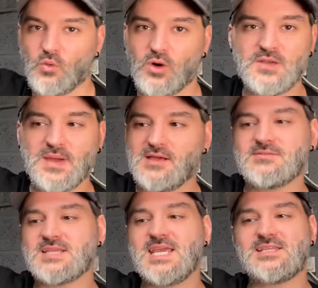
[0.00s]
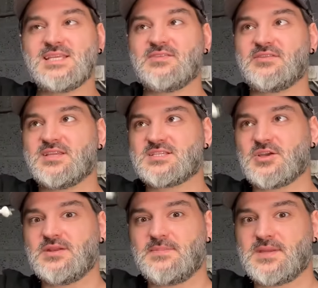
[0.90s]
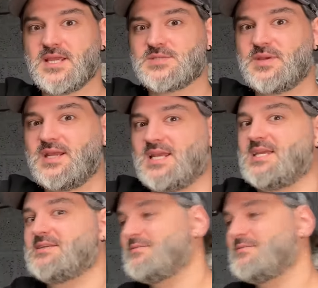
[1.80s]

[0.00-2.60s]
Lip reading: £1.80 for this Sony PSP lead.